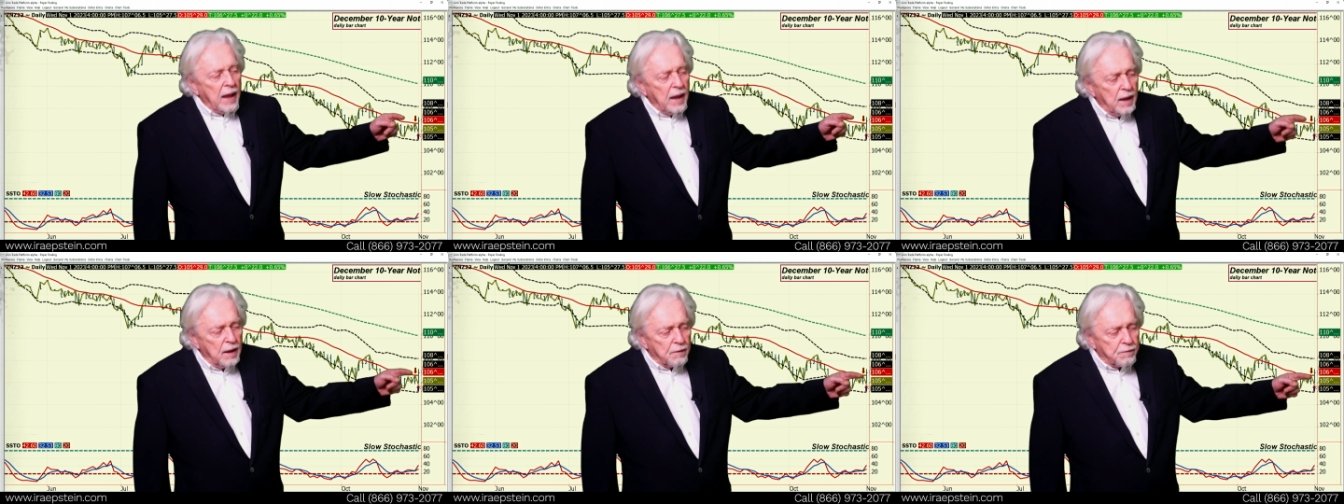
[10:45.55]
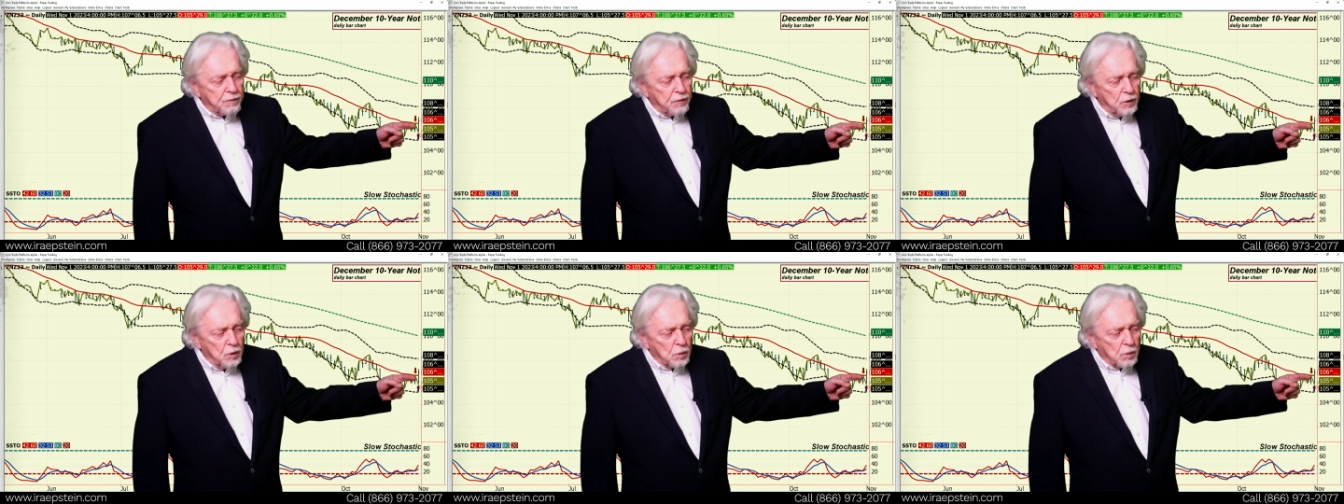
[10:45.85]

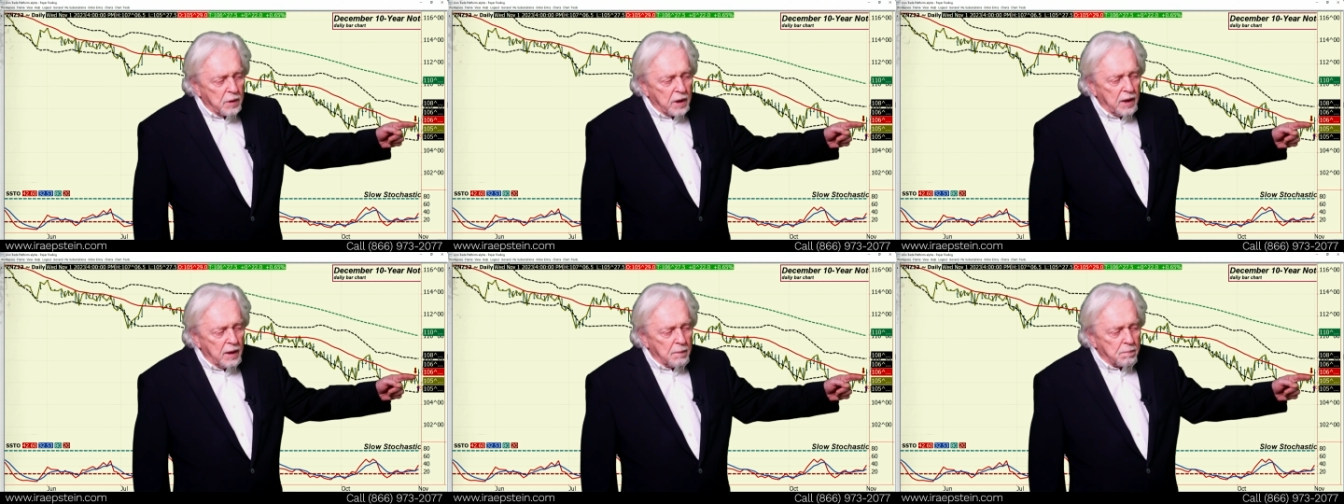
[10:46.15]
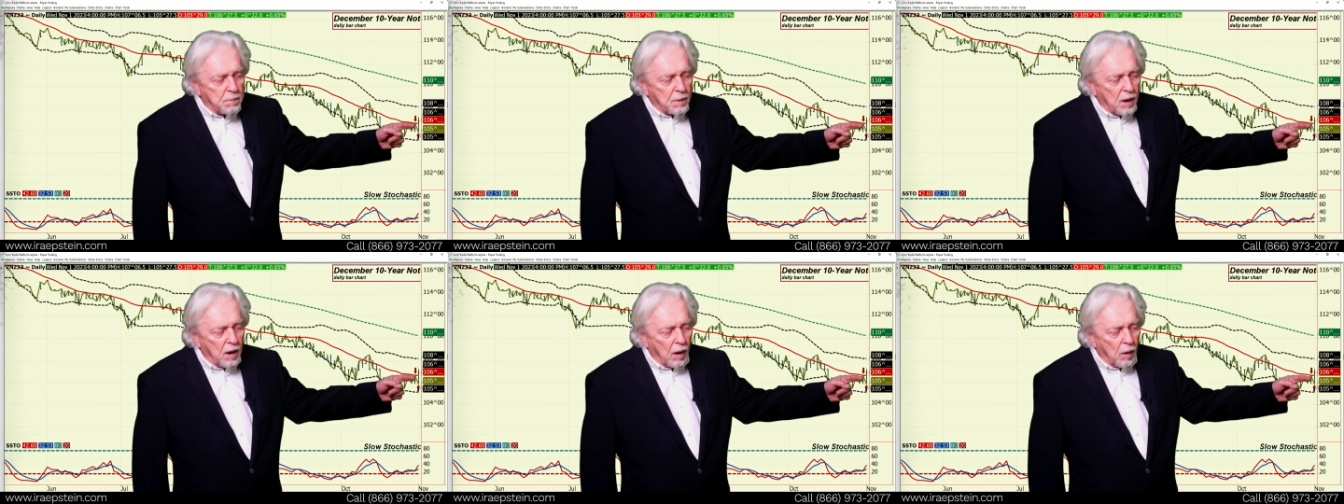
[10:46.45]
If you
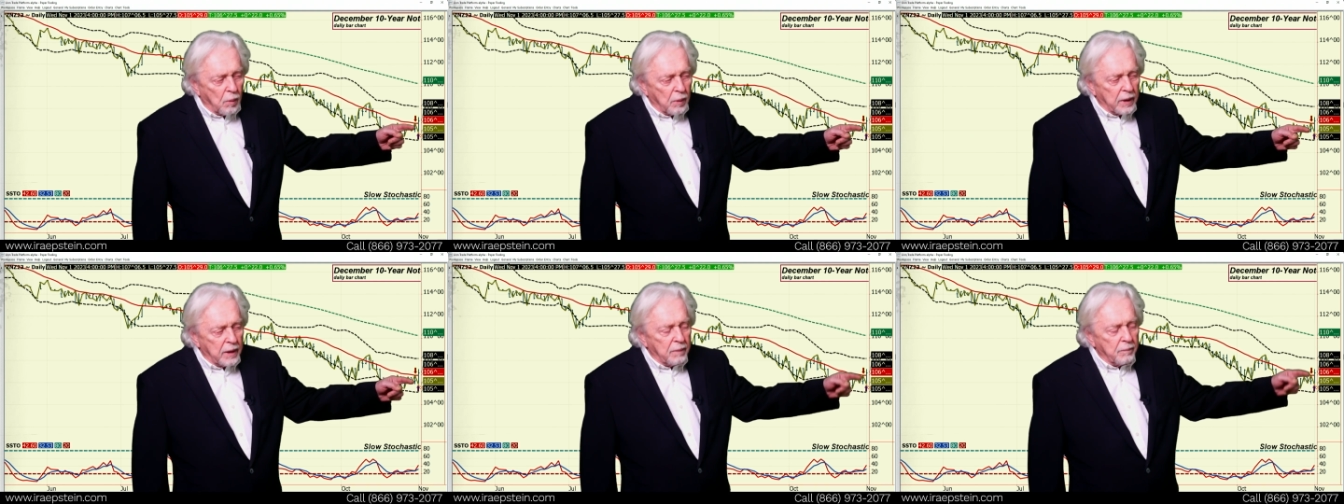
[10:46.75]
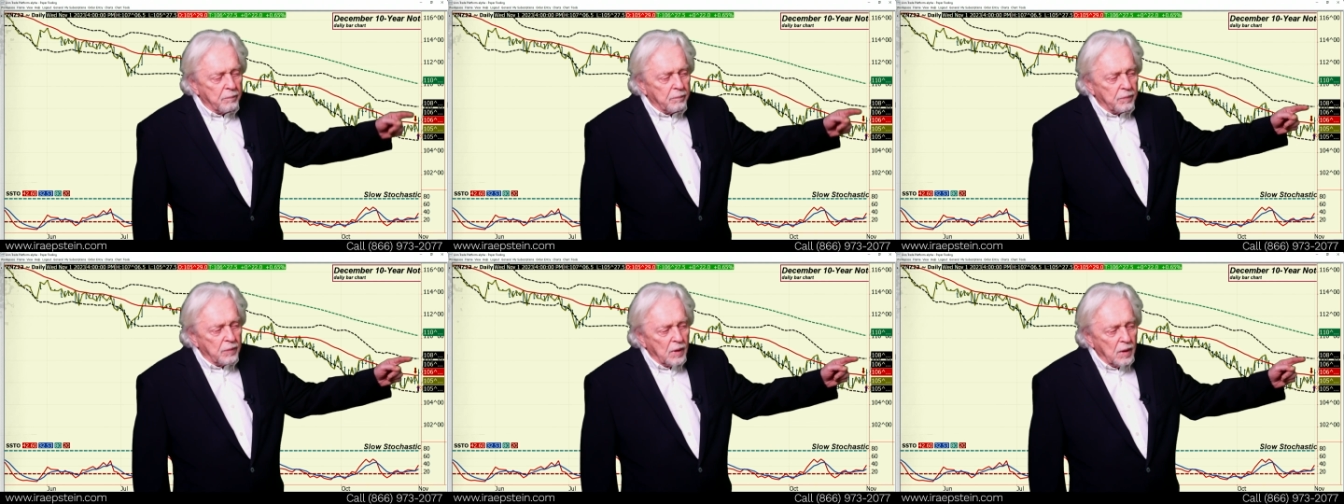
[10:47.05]
keep
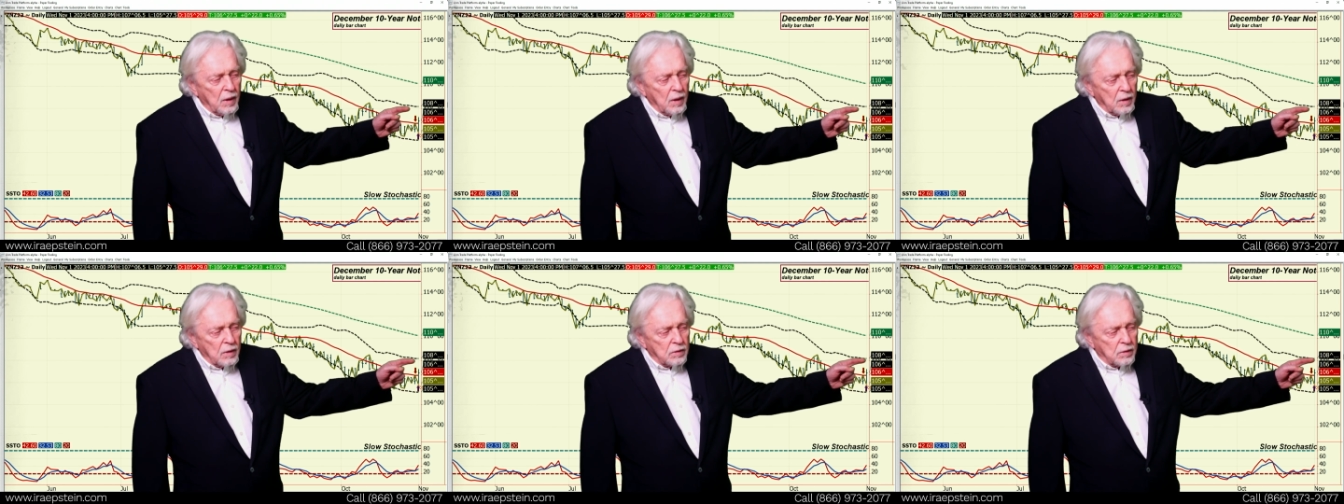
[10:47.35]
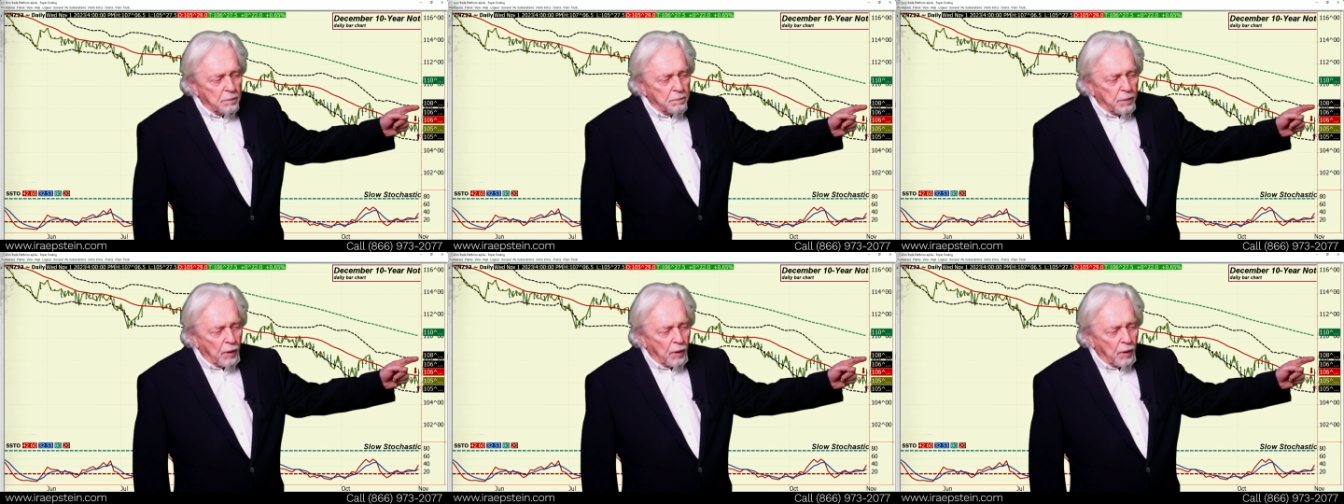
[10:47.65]
going, the